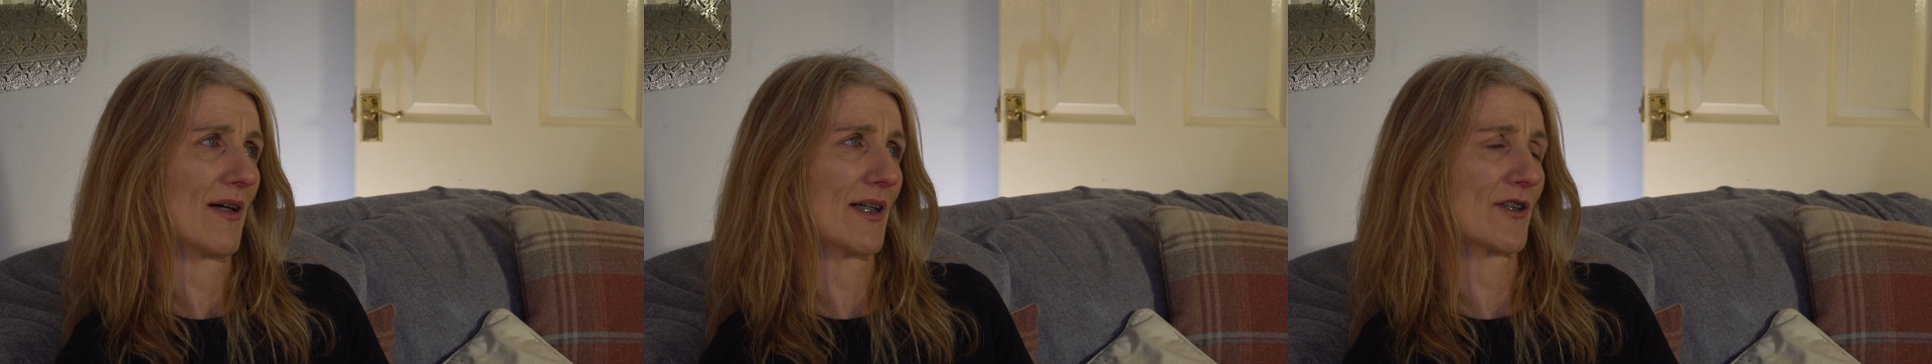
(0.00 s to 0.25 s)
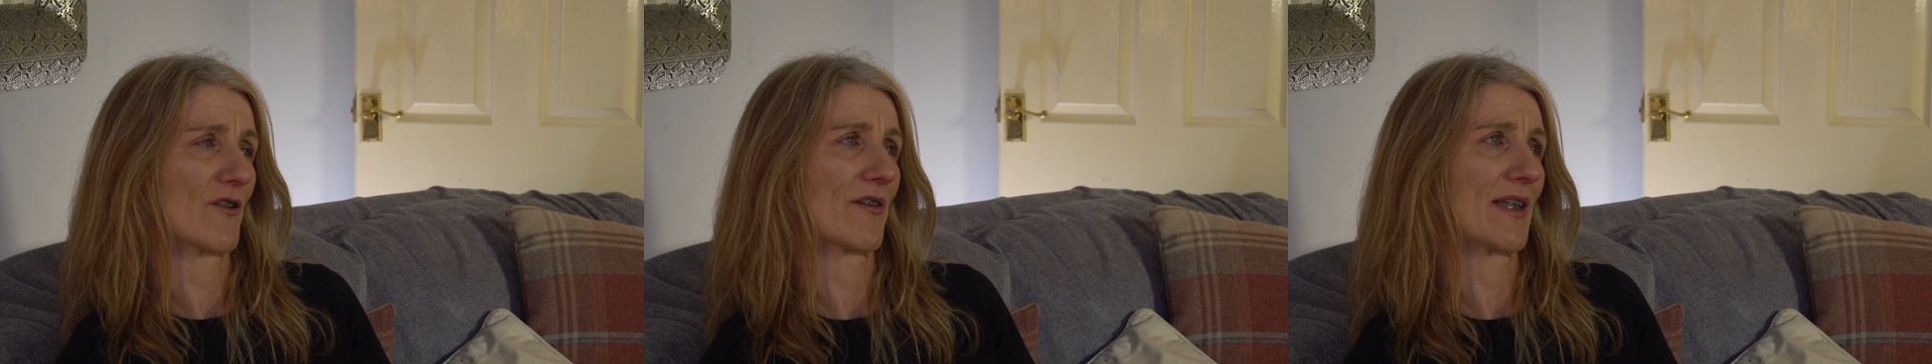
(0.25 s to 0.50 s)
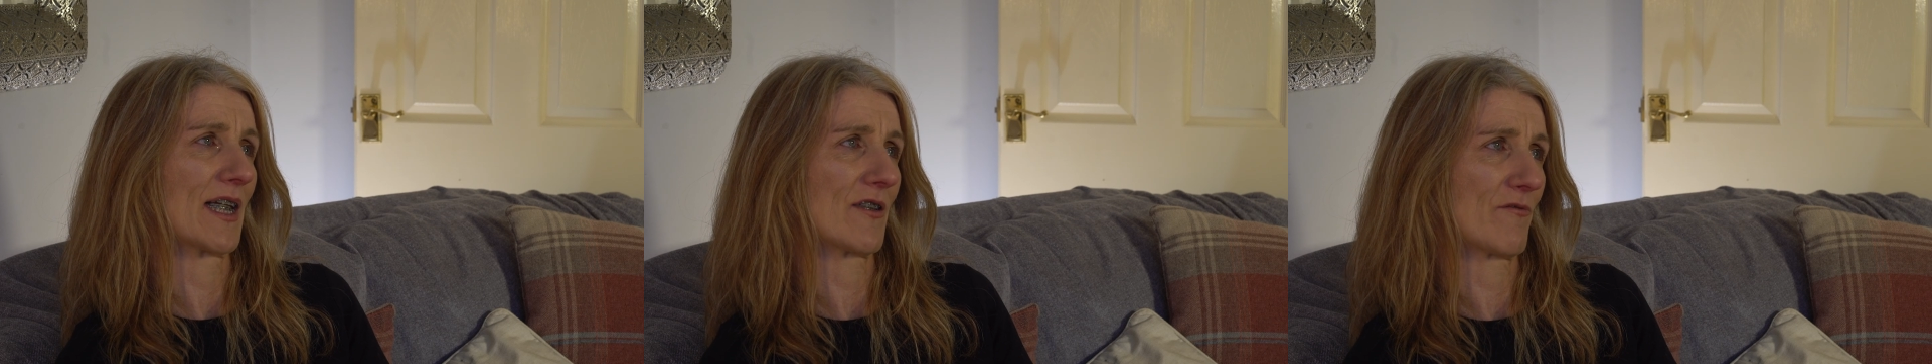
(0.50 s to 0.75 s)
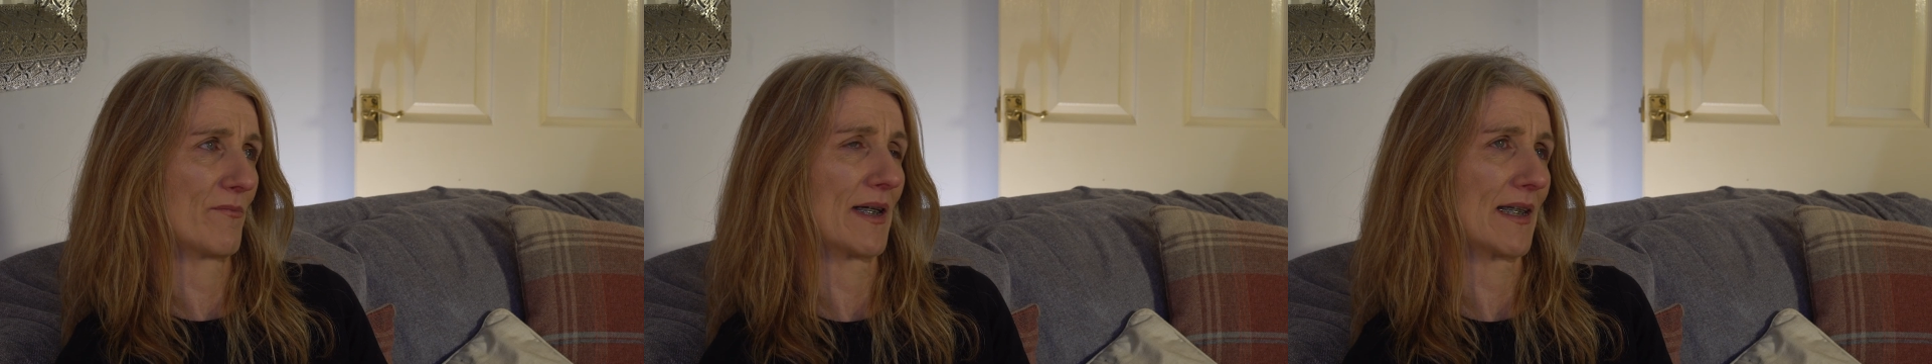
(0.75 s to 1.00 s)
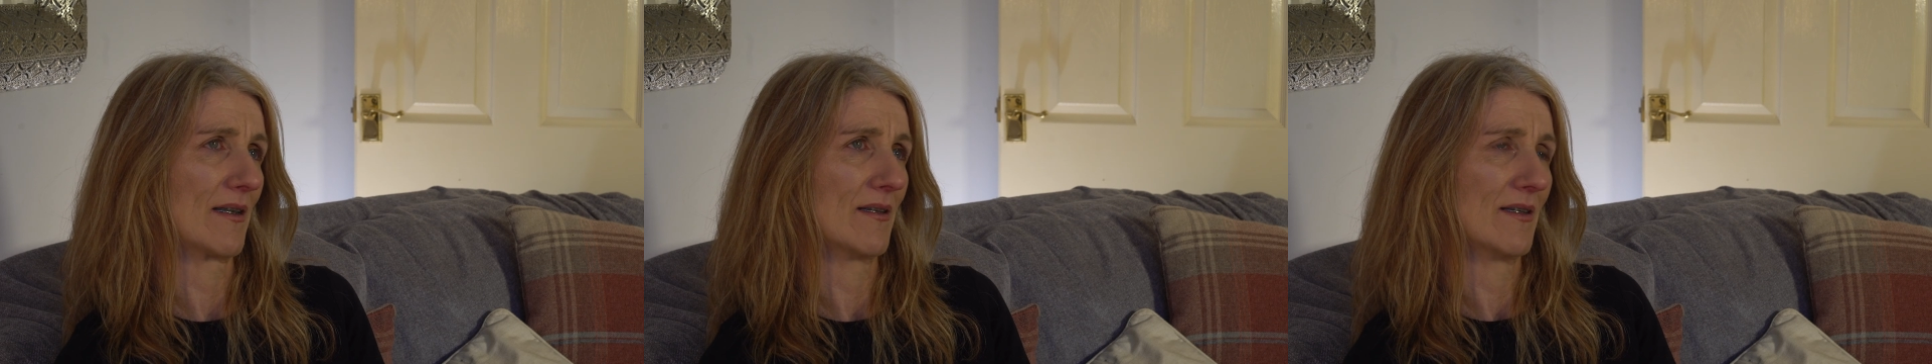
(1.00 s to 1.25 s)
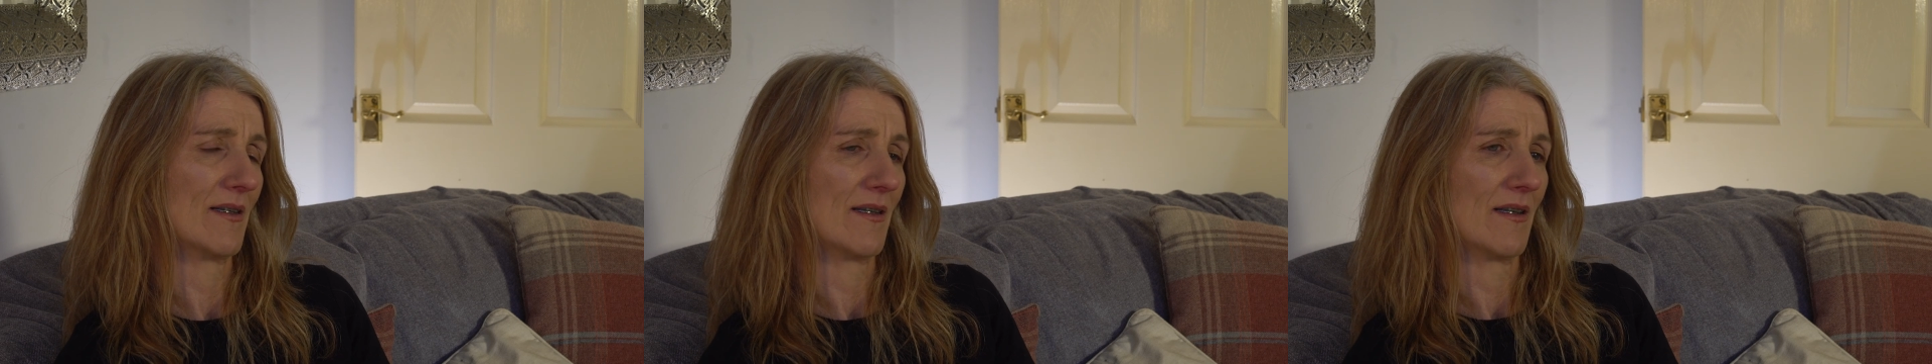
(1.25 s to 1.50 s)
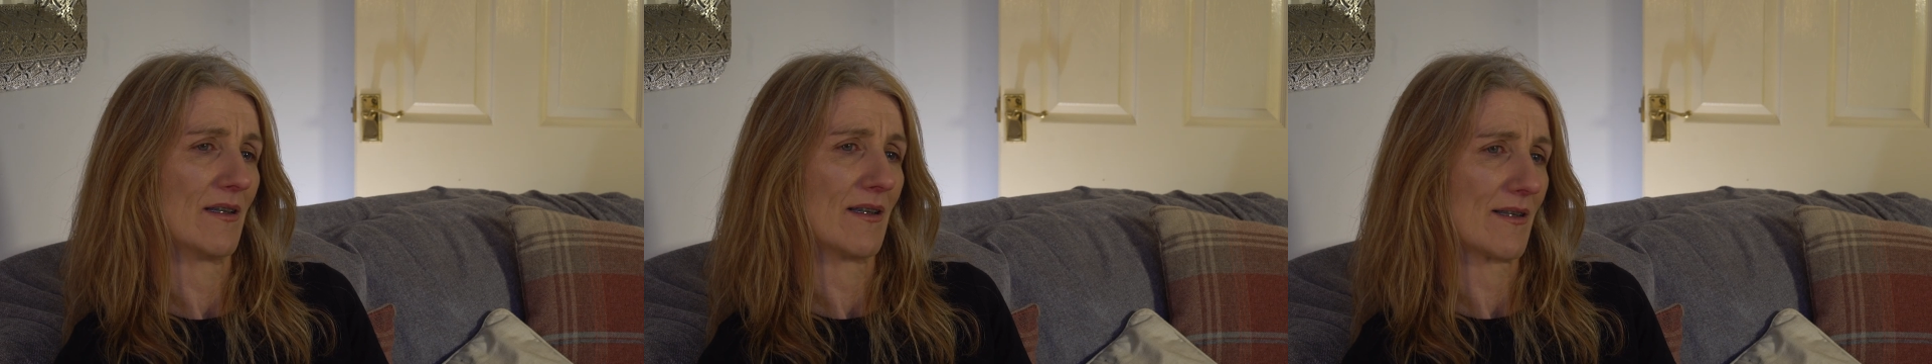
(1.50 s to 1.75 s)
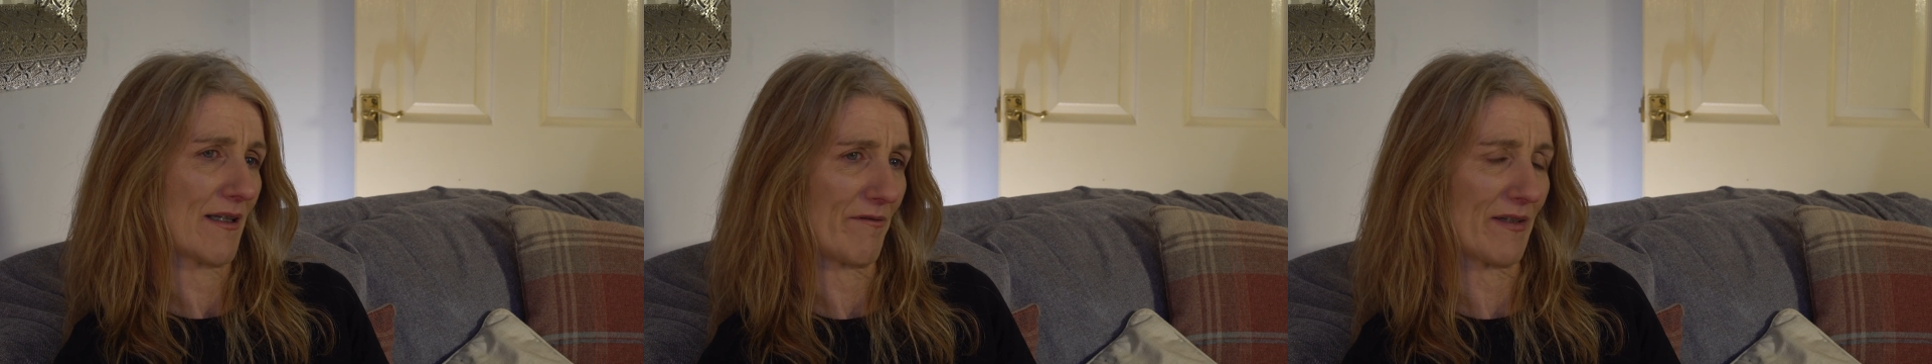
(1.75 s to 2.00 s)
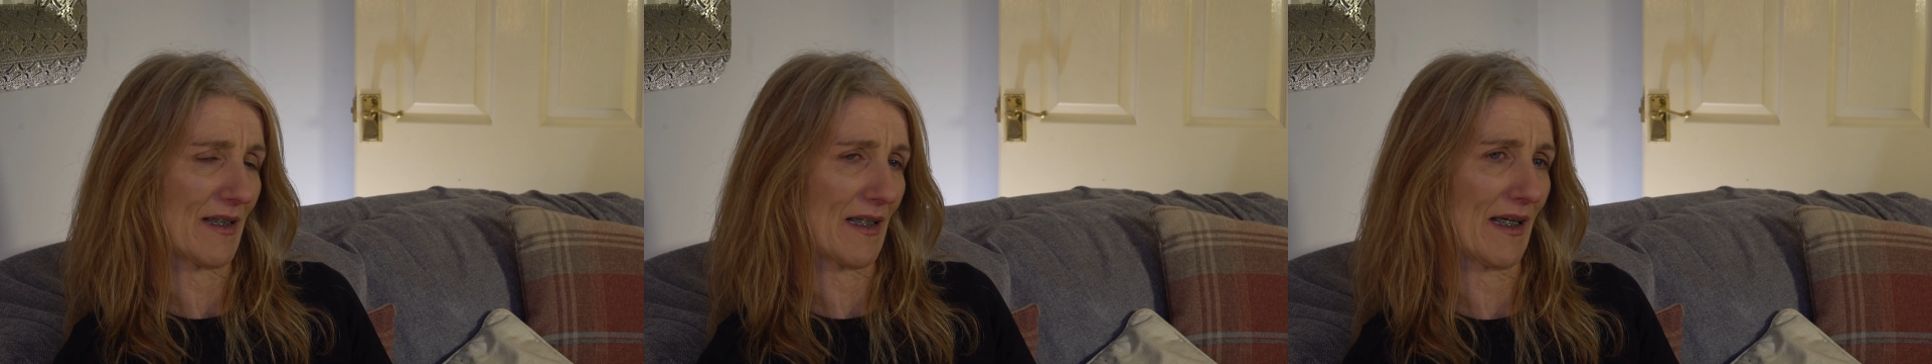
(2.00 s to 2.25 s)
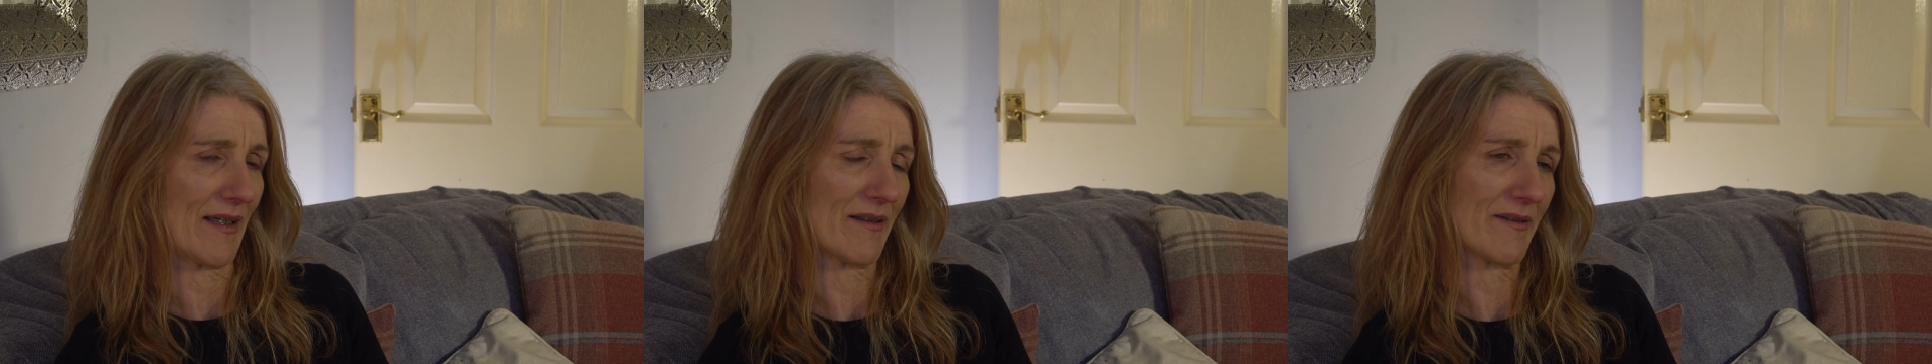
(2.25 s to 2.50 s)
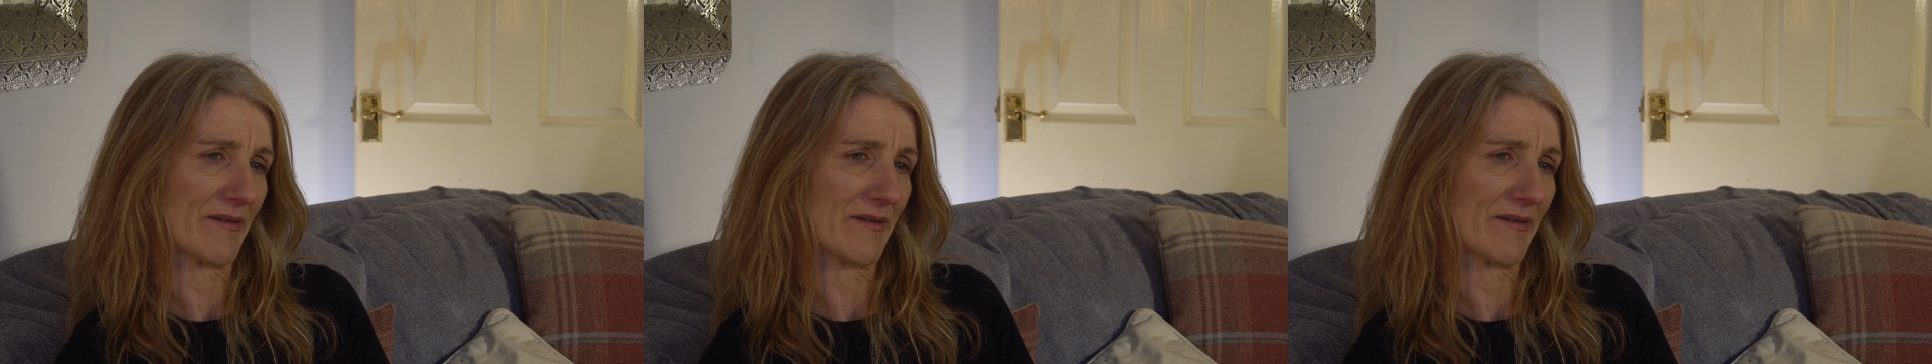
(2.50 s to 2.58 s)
and done things for me. Definitely.